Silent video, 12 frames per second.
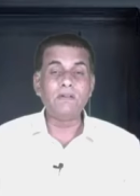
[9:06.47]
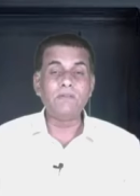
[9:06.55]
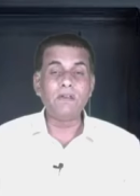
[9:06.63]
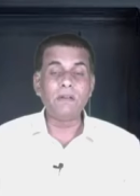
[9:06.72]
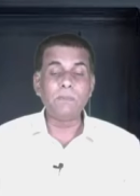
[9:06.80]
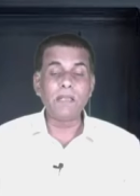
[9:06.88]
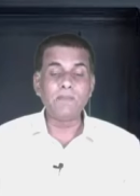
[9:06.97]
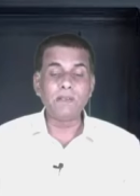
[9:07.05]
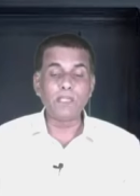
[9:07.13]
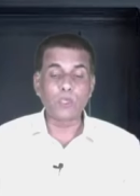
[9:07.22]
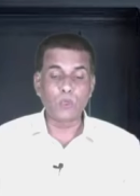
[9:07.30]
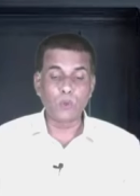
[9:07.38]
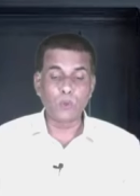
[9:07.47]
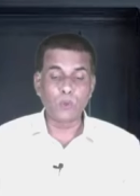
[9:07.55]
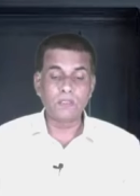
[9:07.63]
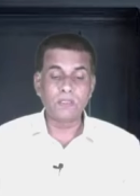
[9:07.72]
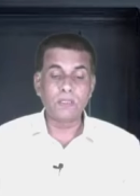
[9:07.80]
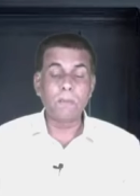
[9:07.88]
will be with
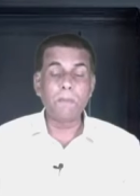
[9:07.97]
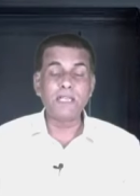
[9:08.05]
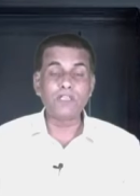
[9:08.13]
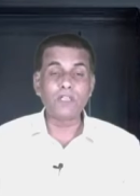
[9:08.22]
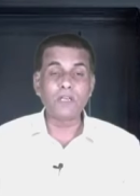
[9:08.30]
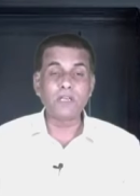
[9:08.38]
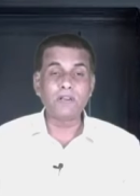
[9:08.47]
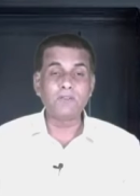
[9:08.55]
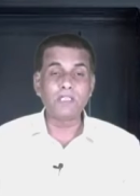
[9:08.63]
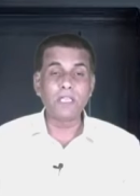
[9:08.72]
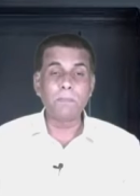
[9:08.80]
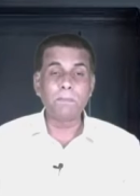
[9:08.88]
you. The majority of the